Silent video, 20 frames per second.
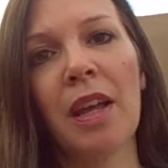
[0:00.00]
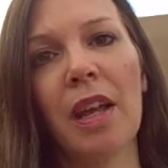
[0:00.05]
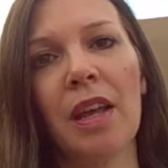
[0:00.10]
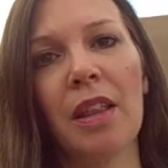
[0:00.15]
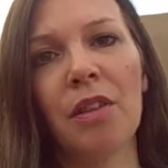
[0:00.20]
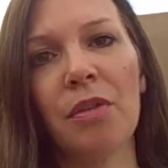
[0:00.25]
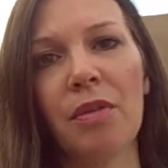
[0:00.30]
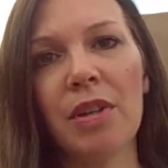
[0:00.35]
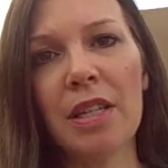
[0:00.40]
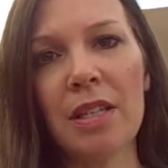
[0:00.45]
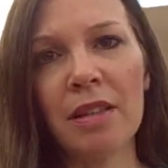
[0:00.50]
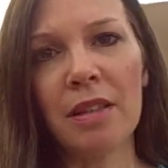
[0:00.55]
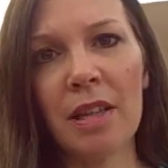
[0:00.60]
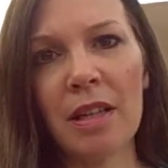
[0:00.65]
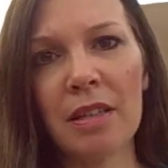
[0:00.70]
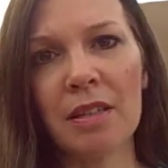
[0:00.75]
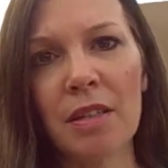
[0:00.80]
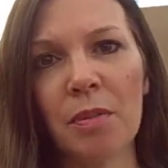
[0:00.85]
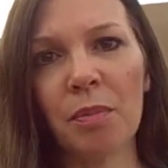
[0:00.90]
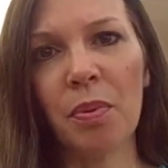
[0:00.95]
And the reason
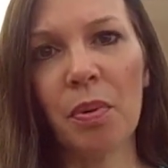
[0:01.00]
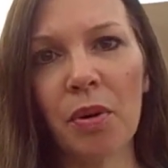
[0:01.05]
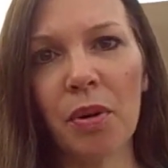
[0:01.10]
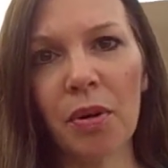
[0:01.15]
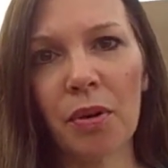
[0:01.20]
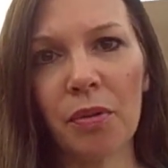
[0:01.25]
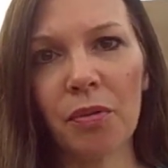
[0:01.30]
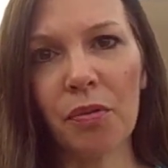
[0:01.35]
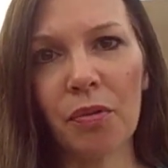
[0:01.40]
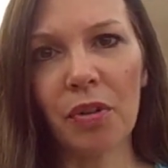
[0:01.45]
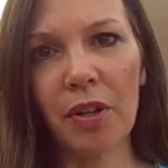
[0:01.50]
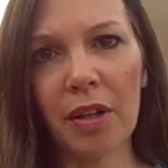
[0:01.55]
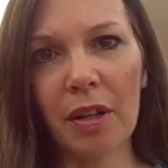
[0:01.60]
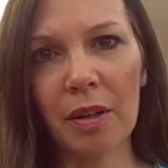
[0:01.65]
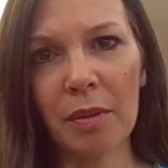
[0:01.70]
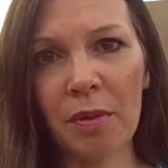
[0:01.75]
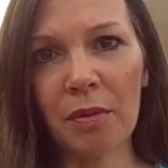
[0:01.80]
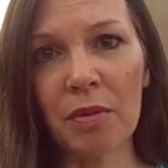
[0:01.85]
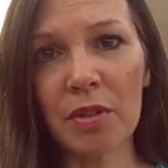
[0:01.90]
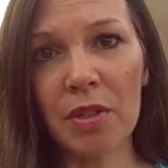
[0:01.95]
that's important for
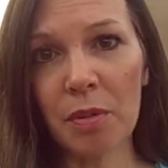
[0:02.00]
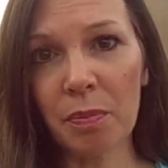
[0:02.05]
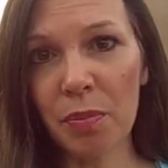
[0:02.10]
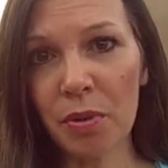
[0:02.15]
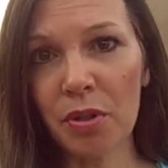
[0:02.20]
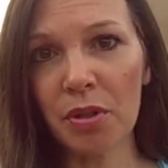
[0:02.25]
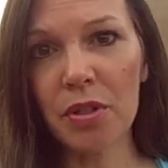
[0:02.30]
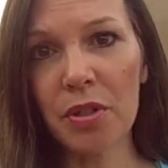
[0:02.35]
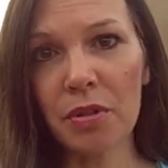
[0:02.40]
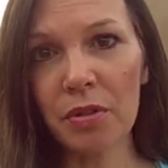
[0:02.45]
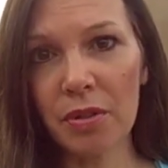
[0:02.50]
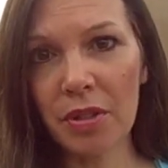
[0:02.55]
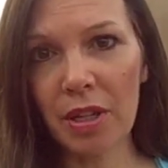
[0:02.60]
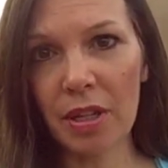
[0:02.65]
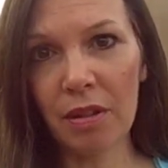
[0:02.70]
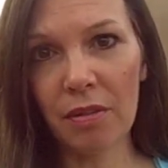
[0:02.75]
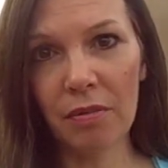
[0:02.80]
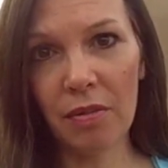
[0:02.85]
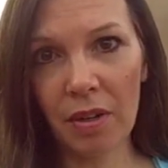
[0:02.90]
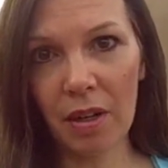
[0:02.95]
him, it was a personal
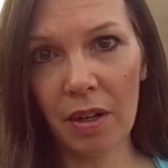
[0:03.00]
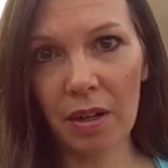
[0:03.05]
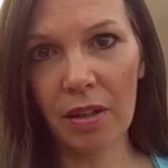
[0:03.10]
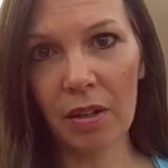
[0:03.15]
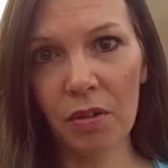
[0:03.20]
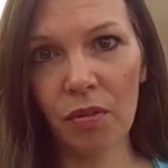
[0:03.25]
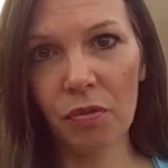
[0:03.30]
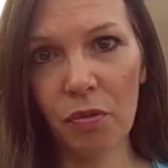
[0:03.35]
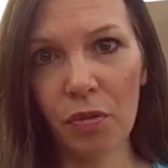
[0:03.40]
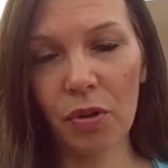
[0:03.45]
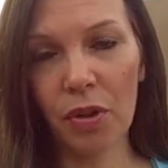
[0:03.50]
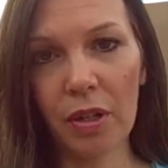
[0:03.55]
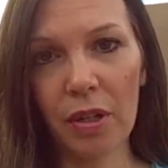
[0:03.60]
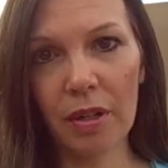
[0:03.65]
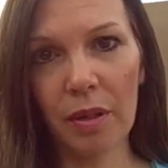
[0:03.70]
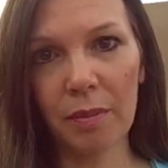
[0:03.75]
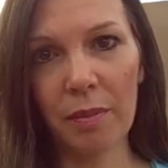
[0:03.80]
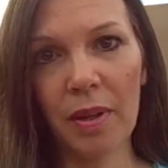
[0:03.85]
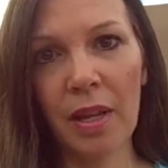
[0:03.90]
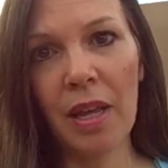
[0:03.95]
day of 9 for
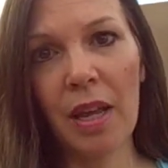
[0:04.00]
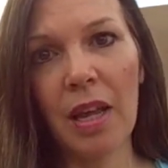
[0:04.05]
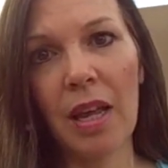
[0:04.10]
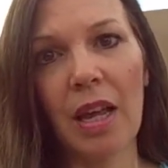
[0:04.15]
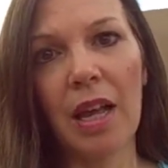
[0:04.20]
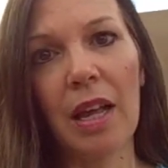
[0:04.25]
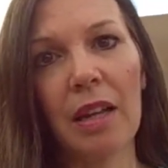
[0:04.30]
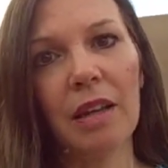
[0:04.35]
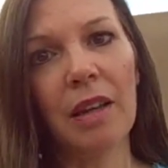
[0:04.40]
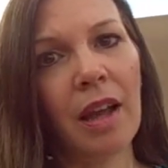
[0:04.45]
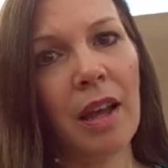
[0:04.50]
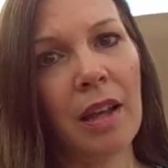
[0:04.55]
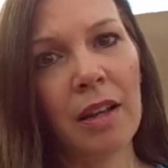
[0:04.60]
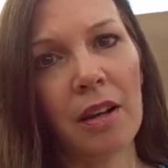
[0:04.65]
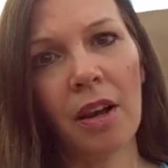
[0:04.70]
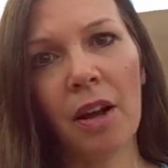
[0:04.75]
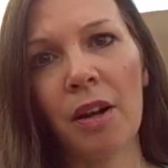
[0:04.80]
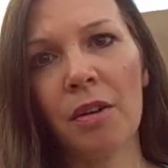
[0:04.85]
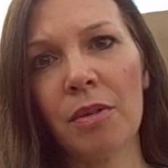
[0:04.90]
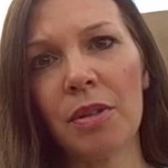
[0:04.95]
him. And 9
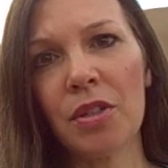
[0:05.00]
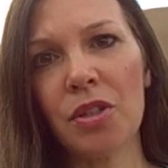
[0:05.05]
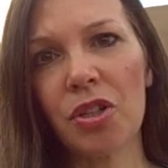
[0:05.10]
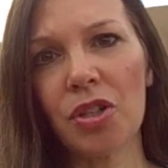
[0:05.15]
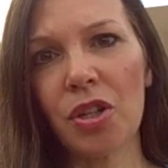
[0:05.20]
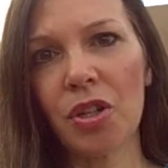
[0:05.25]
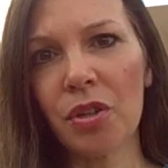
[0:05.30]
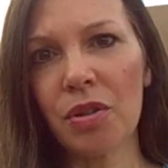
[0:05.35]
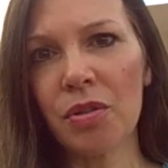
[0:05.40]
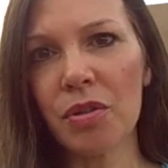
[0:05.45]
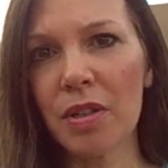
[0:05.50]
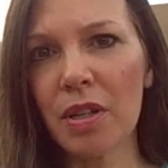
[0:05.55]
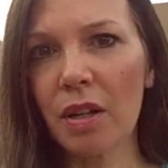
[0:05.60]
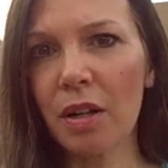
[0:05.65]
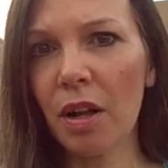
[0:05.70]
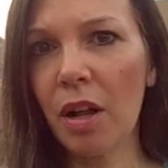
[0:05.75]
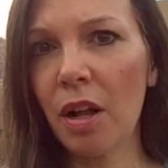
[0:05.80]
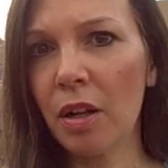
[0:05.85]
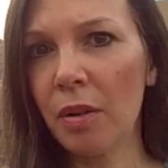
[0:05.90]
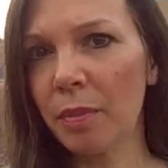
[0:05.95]
always shows a
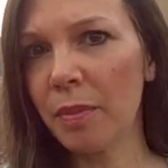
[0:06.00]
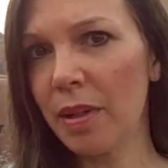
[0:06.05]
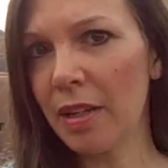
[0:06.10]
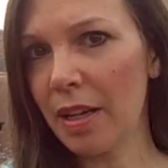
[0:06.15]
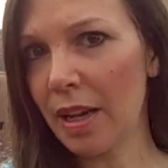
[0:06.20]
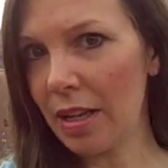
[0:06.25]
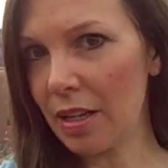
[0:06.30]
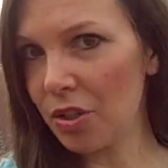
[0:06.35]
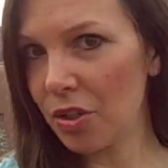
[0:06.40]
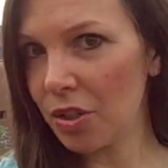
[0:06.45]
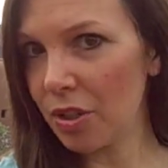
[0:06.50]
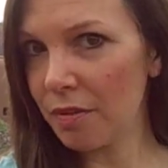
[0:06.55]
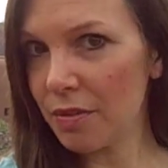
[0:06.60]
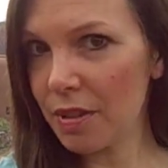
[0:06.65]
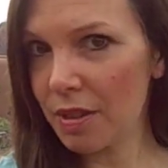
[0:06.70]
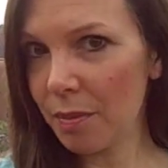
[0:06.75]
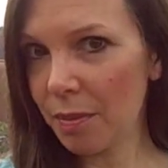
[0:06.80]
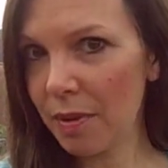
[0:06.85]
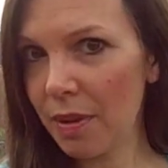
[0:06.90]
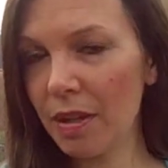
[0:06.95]
culmination of
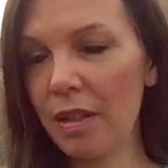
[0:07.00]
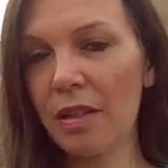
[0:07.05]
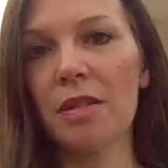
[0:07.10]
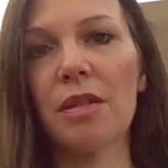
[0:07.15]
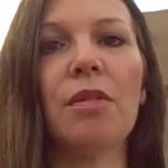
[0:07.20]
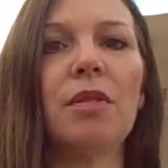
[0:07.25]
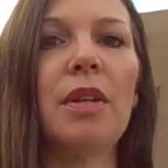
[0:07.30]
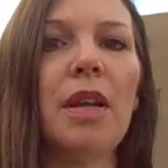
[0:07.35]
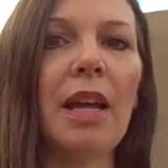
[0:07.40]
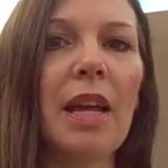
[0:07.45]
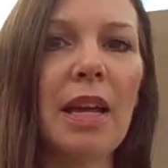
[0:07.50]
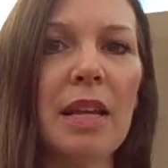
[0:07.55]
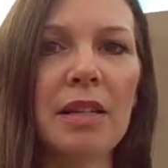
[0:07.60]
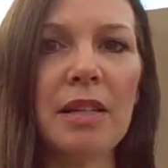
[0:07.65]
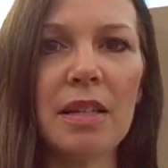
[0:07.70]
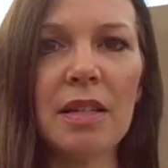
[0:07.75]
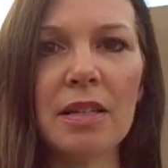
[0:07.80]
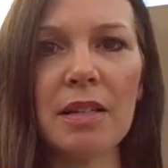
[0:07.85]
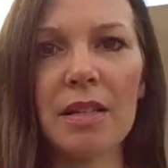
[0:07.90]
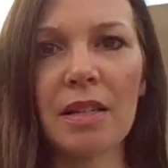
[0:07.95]
something, so an
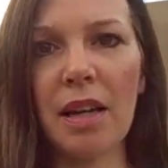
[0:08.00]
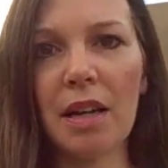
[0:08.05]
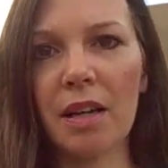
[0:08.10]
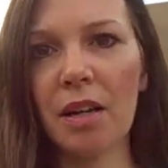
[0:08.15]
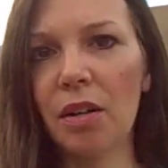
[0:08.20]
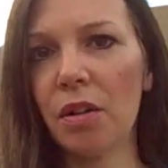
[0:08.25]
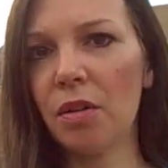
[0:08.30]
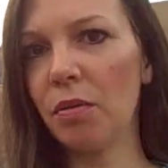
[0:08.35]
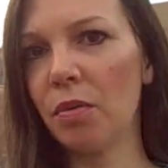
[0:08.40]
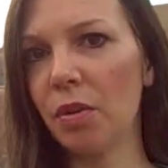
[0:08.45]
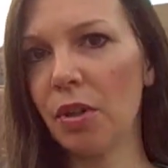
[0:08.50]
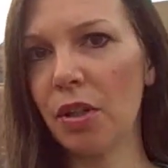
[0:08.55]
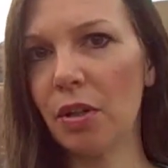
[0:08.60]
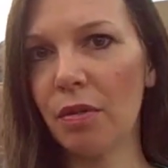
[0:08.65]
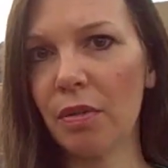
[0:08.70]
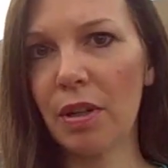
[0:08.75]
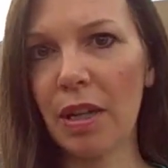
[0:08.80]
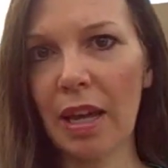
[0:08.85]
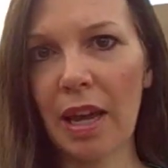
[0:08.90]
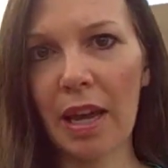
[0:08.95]
ending cycle where
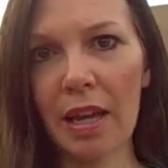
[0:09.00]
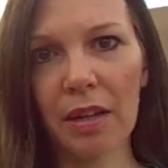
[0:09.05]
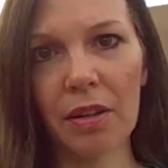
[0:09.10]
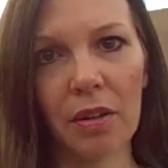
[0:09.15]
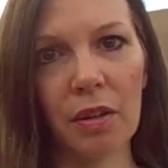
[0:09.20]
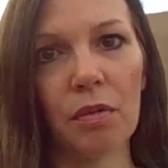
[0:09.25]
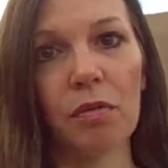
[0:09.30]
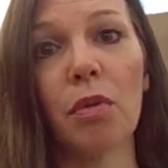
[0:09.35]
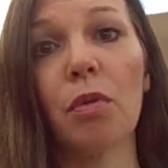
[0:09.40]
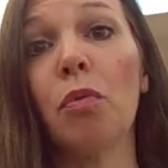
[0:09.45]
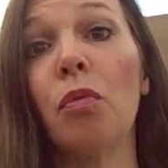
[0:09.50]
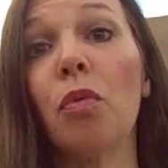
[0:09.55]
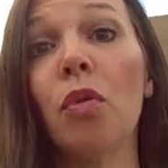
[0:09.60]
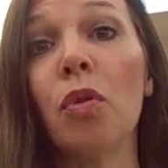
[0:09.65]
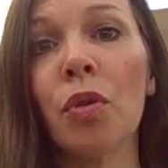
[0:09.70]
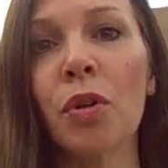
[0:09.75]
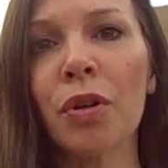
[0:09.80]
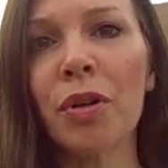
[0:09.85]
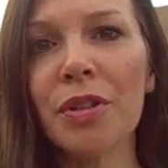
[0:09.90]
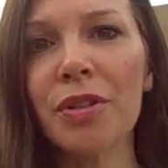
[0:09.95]
you get the
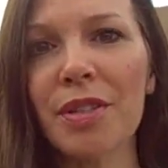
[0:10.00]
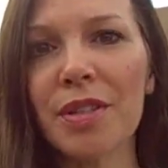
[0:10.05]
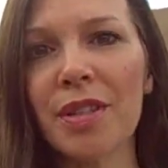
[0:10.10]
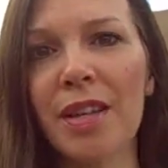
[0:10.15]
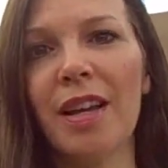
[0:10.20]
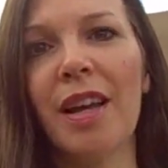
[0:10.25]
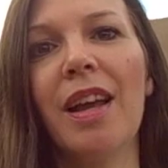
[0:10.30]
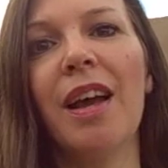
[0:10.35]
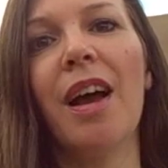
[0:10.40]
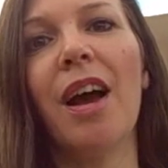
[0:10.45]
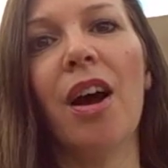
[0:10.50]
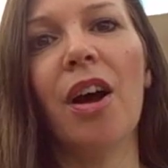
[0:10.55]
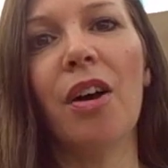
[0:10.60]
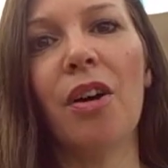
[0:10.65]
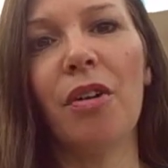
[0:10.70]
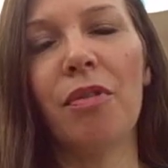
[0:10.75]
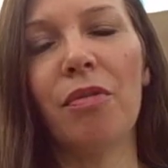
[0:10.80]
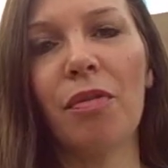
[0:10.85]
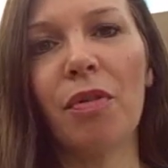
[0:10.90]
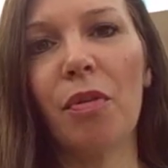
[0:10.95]
rewards
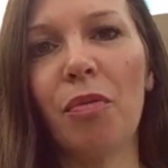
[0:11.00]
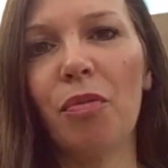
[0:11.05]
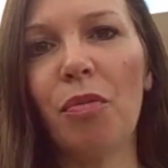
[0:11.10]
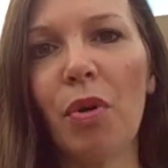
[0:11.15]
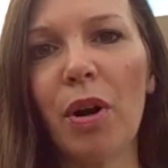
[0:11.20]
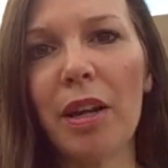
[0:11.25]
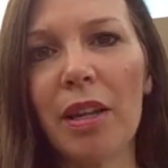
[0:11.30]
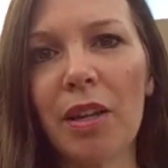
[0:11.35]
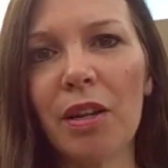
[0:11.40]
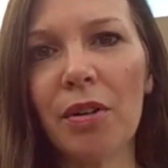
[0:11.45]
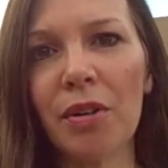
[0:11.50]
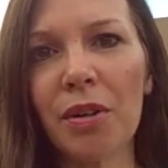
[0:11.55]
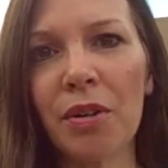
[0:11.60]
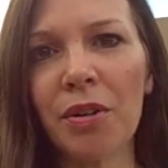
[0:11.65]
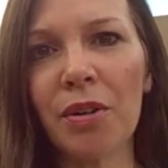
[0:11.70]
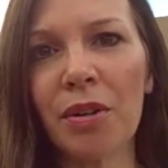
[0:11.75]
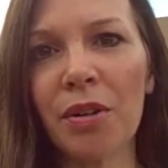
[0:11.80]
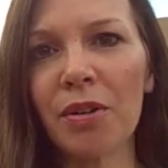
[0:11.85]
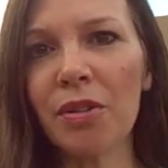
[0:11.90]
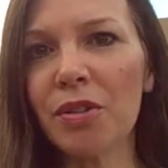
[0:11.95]
of what
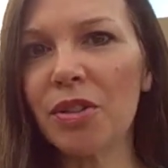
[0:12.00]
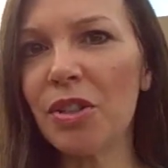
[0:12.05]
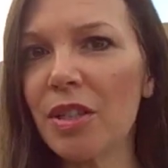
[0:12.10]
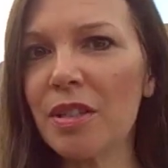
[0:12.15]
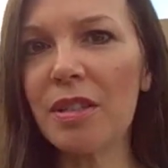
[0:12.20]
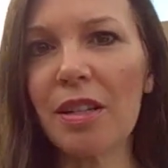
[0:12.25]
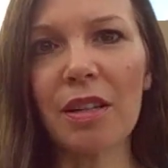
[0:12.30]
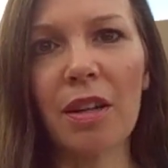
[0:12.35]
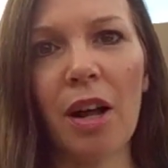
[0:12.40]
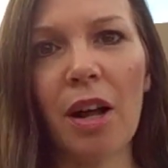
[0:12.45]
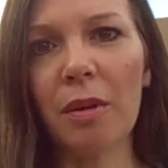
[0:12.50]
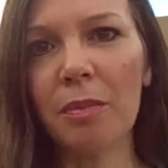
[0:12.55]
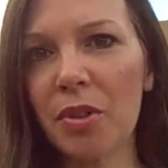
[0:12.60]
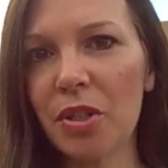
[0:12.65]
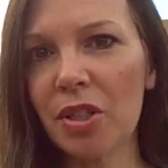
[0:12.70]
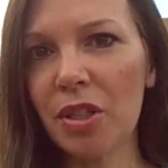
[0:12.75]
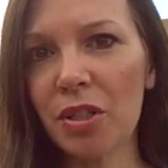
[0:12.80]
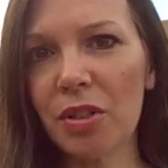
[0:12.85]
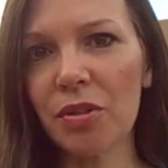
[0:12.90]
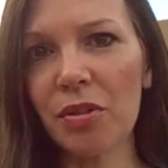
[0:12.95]
you're just
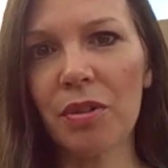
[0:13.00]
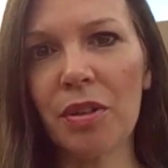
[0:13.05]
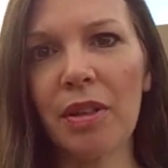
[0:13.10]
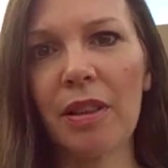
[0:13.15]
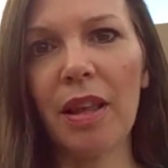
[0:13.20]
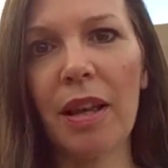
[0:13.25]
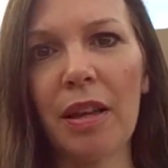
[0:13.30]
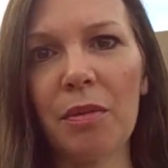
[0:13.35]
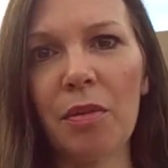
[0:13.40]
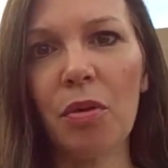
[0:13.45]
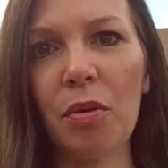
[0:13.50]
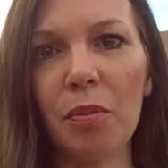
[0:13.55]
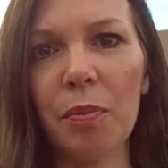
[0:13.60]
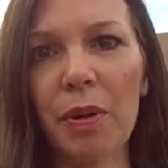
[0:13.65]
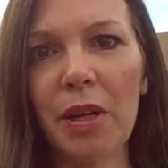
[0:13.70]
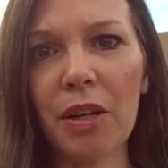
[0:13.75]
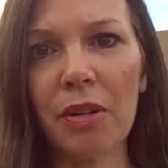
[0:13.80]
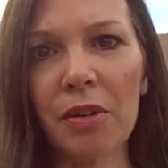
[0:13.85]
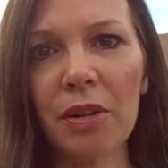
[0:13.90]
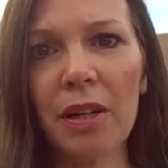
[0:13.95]
accomplishing during that whole
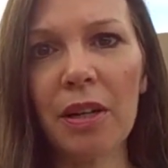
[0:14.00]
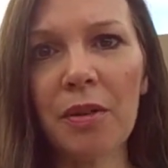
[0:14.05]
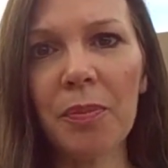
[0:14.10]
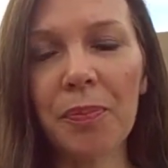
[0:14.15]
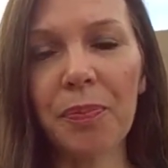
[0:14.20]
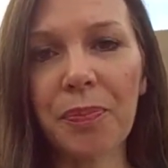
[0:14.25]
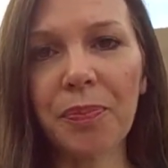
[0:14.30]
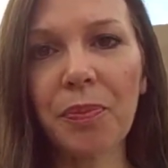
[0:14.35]
period.